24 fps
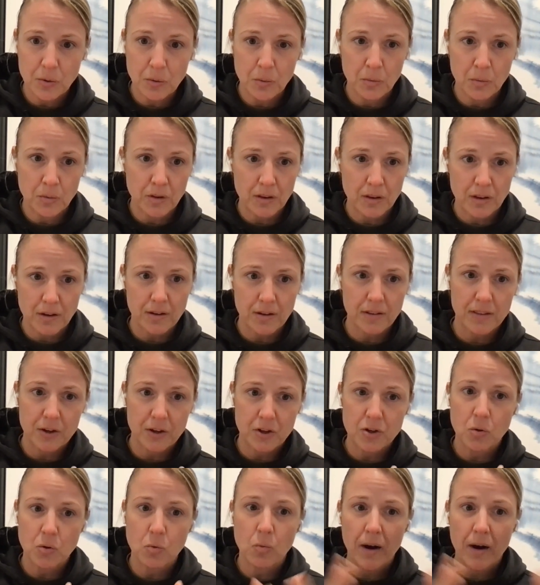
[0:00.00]
So
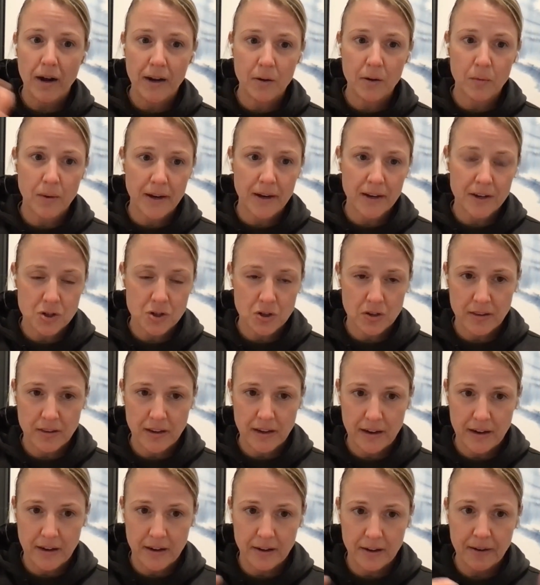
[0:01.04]
there's a wide range
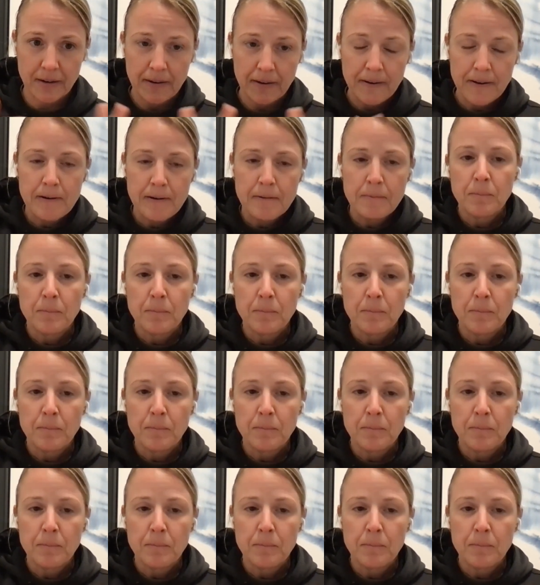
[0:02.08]
in there.